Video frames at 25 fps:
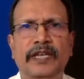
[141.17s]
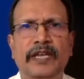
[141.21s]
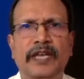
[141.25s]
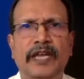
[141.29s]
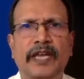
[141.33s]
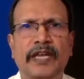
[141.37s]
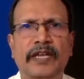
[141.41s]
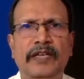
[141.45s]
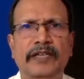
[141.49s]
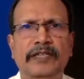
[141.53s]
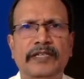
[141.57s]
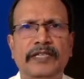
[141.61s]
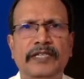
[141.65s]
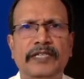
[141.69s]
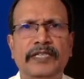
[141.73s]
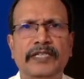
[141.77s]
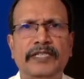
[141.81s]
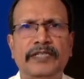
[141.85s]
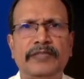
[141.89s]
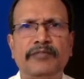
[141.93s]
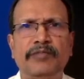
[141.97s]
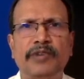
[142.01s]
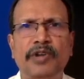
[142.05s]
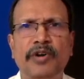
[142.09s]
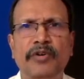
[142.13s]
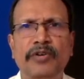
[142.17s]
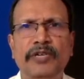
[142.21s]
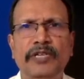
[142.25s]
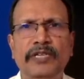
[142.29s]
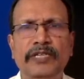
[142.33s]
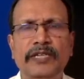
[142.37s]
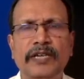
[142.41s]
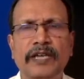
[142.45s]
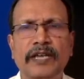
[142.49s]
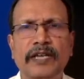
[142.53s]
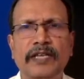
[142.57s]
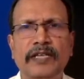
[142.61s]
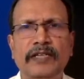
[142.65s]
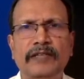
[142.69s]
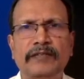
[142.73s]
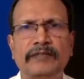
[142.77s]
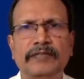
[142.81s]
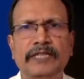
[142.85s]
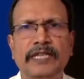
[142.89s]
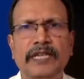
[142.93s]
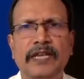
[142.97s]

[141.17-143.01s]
and it is brown in color,